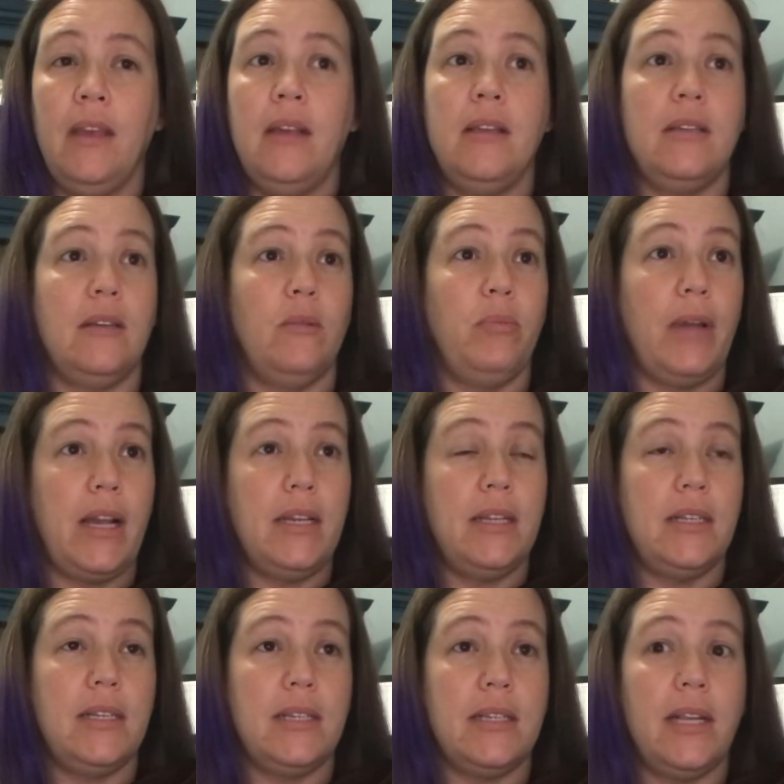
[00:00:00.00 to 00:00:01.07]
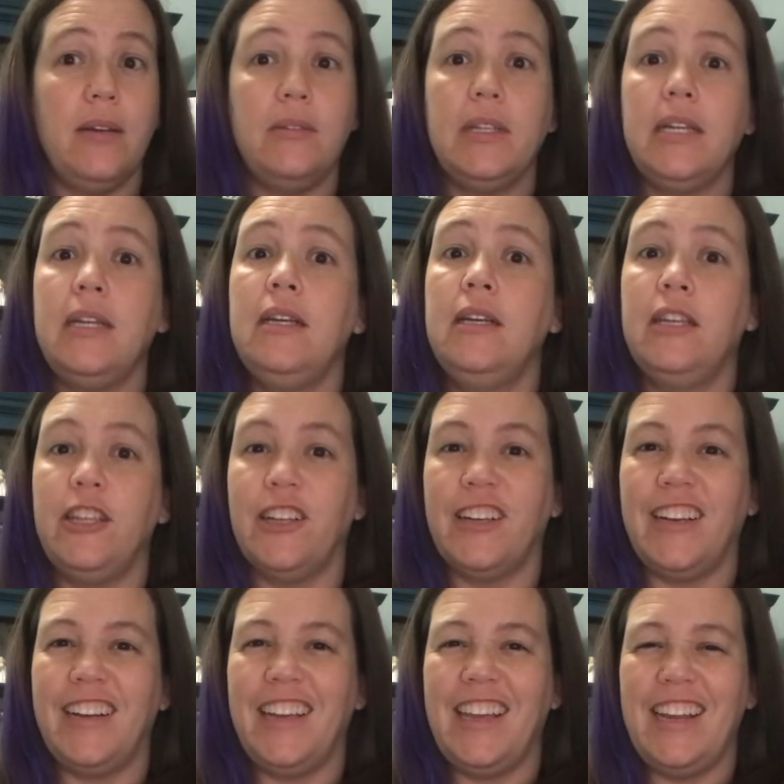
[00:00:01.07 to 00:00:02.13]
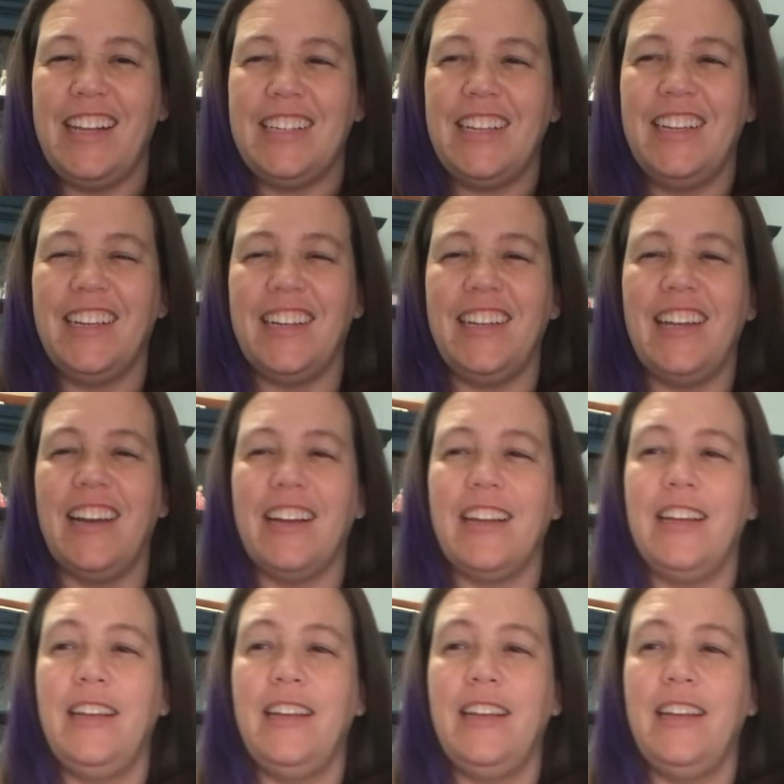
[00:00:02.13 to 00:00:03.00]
So practice it slowly. You're going to get it. Good luck.